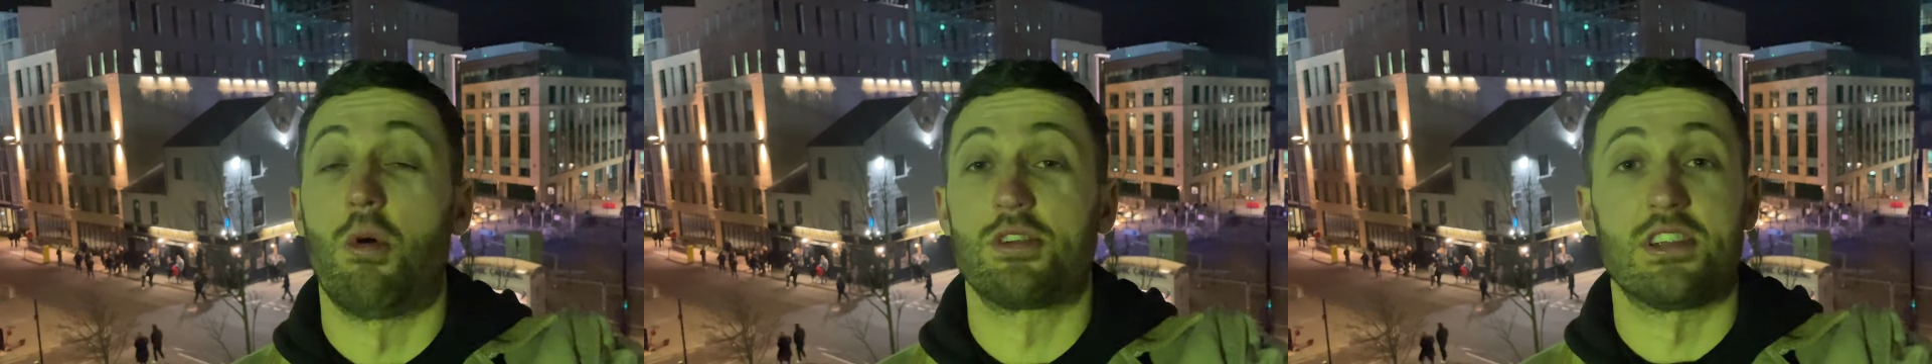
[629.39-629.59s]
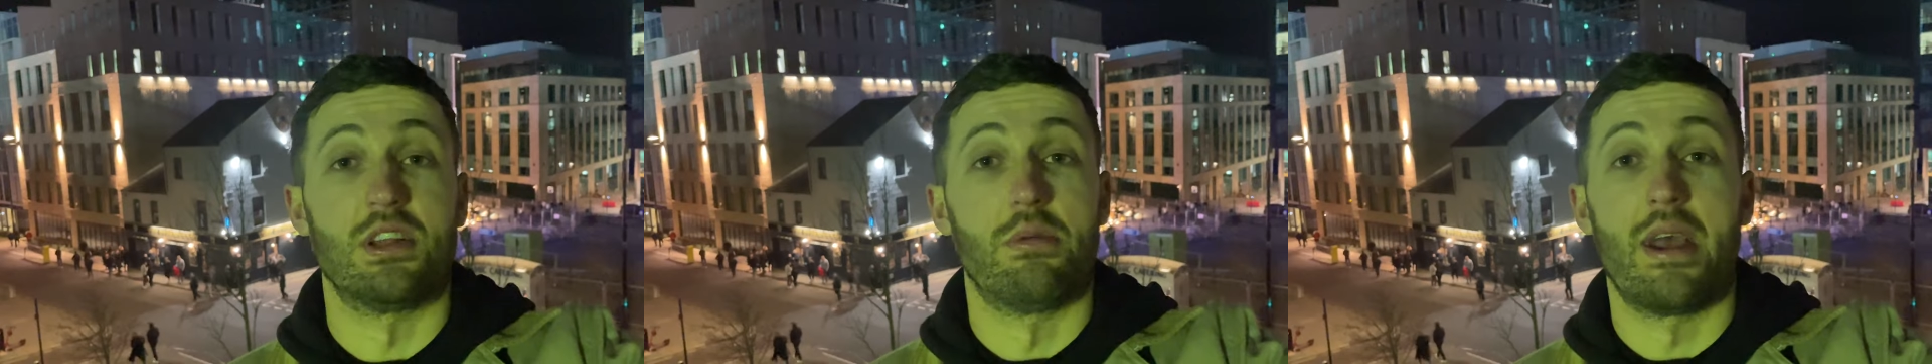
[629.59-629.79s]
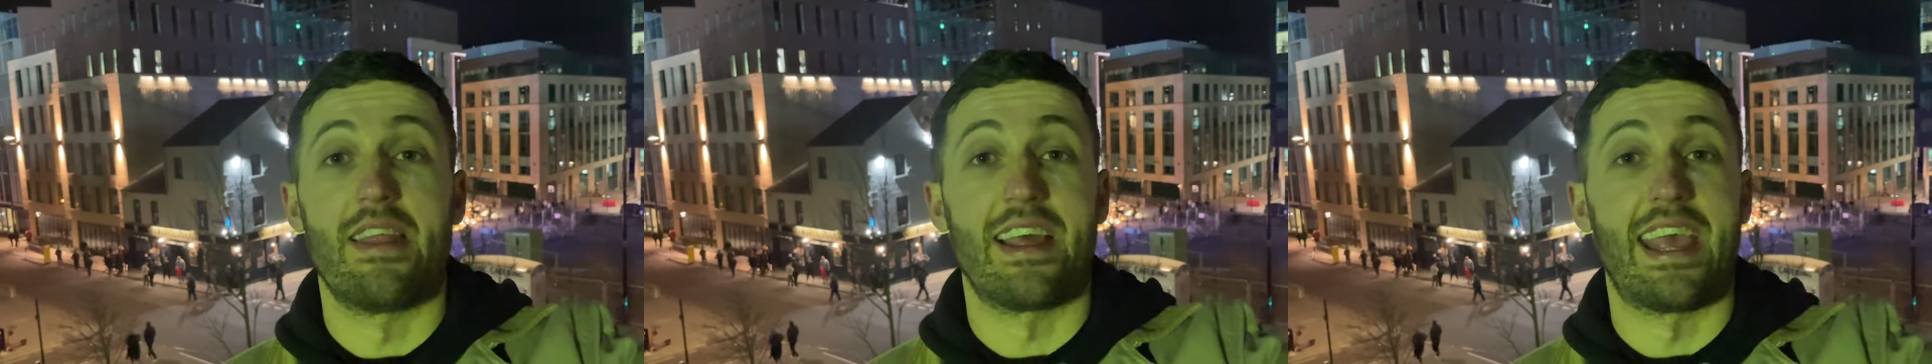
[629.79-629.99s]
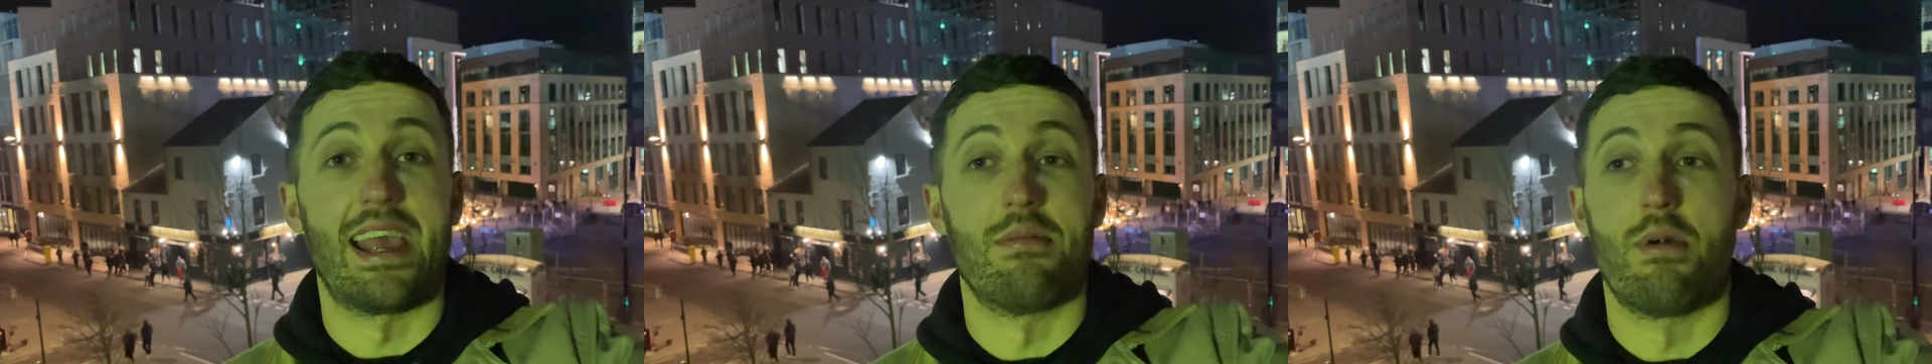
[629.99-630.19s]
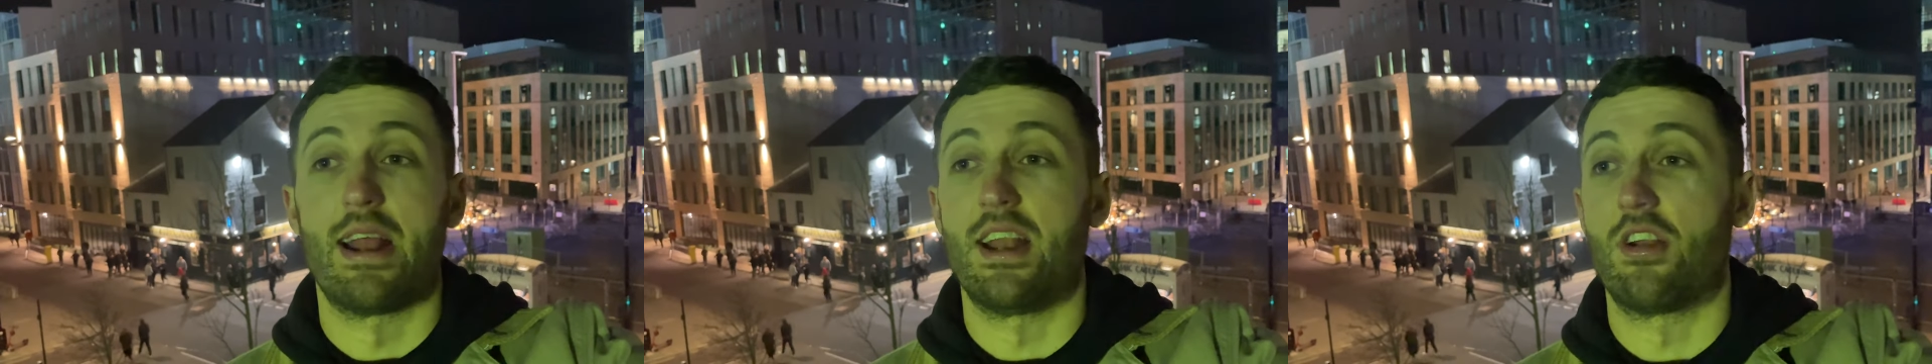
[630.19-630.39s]
wasn't the way the
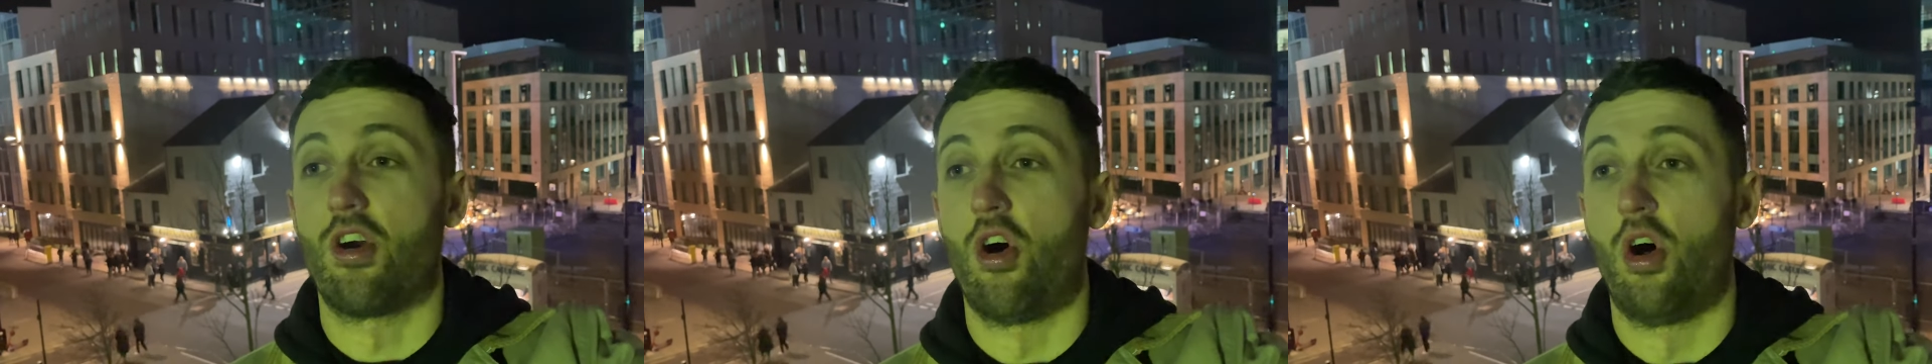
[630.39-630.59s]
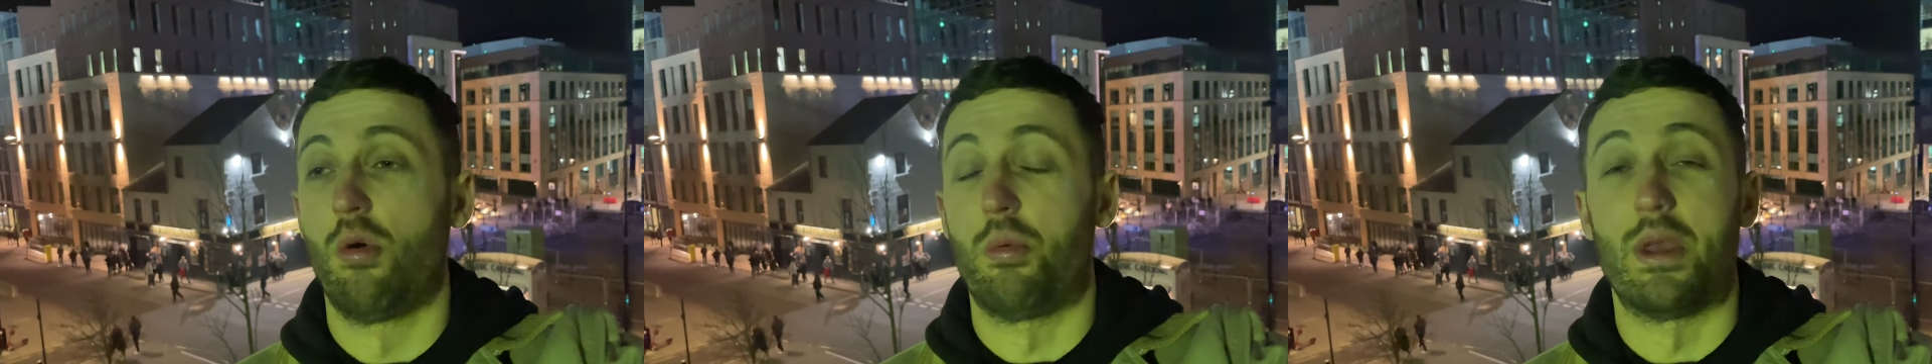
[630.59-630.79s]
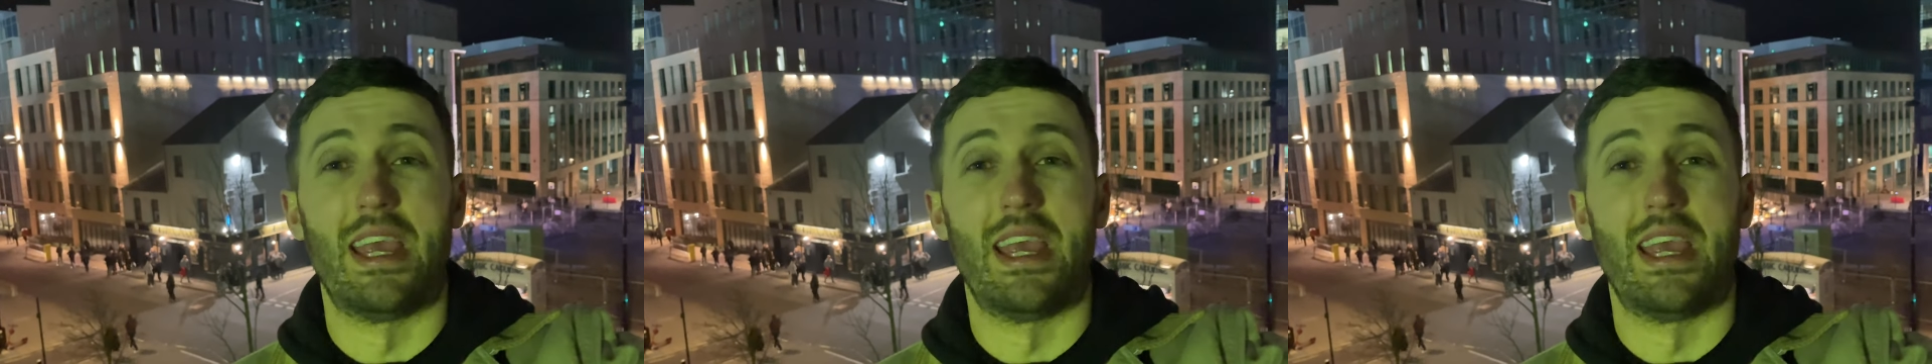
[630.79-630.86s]
game went at all.